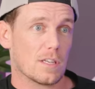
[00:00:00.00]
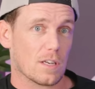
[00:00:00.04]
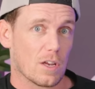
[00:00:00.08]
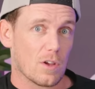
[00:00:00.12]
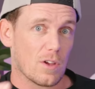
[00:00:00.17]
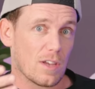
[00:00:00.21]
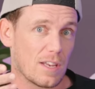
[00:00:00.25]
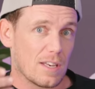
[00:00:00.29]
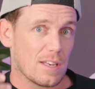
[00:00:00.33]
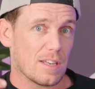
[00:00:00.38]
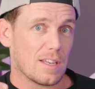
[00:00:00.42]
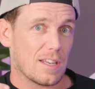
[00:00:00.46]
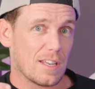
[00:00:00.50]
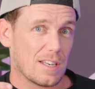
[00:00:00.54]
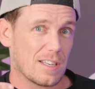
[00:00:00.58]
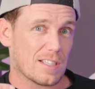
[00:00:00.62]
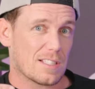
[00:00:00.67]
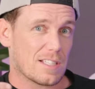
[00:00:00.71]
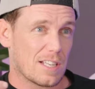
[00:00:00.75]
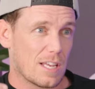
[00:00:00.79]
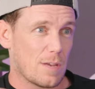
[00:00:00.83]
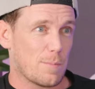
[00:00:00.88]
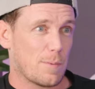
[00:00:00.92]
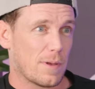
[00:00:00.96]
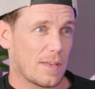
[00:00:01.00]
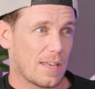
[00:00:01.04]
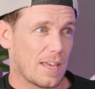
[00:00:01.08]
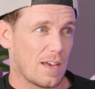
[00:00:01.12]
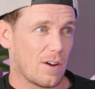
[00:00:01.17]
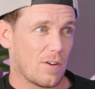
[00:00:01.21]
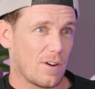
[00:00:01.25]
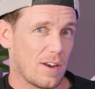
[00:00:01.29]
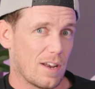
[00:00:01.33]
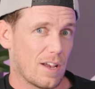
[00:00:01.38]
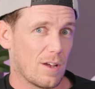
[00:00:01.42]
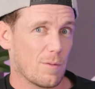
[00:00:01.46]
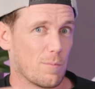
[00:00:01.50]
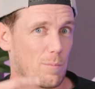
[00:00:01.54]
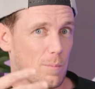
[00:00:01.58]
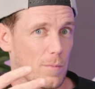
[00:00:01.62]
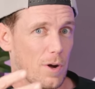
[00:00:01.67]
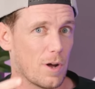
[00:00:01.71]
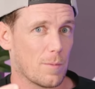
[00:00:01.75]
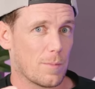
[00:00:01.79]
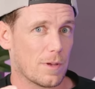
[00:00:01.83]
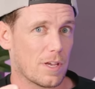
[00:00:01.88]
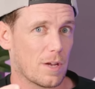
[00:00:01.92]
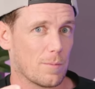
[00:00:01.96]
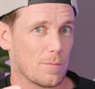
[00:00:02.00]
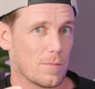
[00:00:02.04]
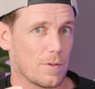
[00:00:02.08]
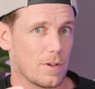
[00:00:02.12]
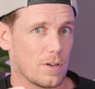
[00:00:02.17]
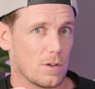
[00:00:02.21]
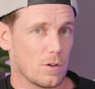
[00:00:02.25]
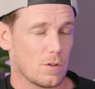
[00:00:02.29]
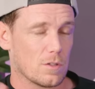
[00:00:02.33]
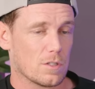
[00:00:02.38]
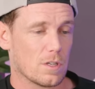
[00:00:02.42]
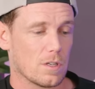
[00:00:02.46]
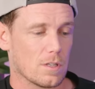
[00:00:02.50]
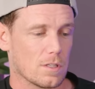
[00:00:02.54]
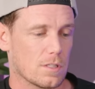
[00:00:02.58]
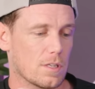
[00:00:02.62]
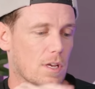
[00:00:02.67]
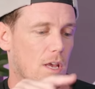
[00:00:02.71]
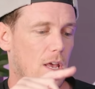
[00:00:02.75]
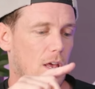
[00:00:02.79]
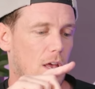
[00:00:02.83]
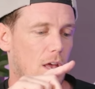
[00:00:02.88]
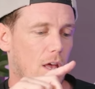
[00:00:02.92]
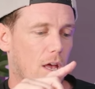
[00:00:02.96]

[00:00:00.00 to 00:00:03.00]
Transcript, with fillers: You know, in a, in a sleeping area might become a bit nuisance.